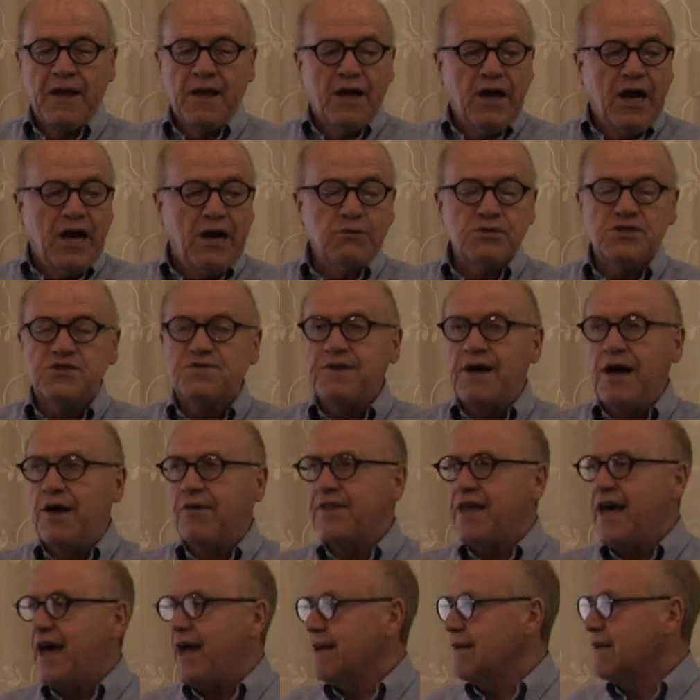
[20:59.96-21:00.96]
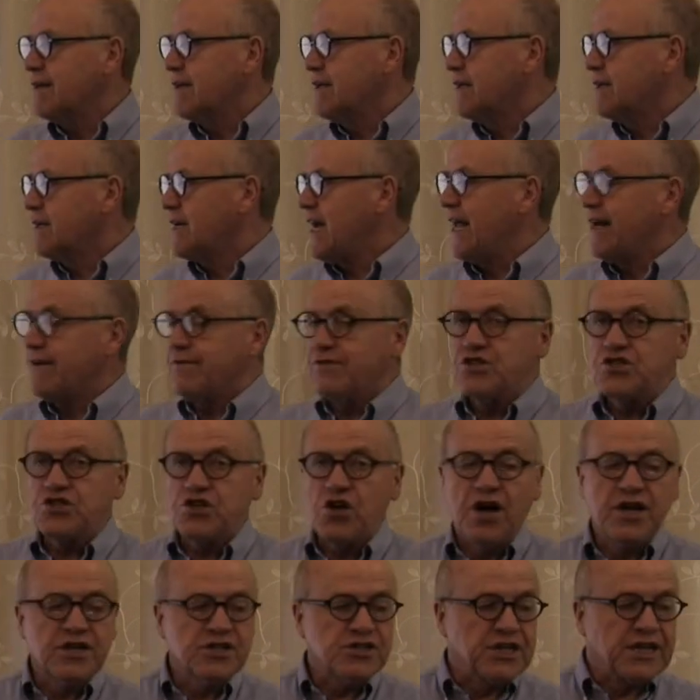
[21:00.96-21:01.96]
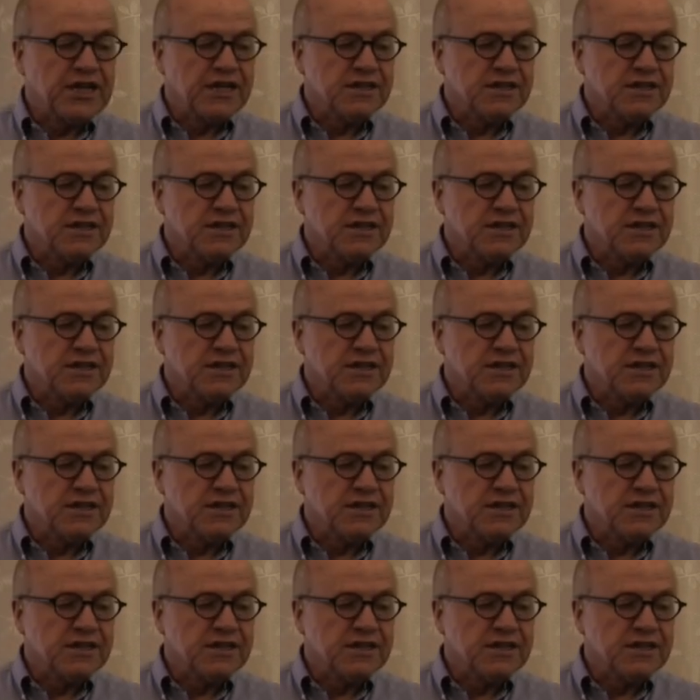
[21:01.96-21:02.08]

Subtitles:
I always found that kind of astonishing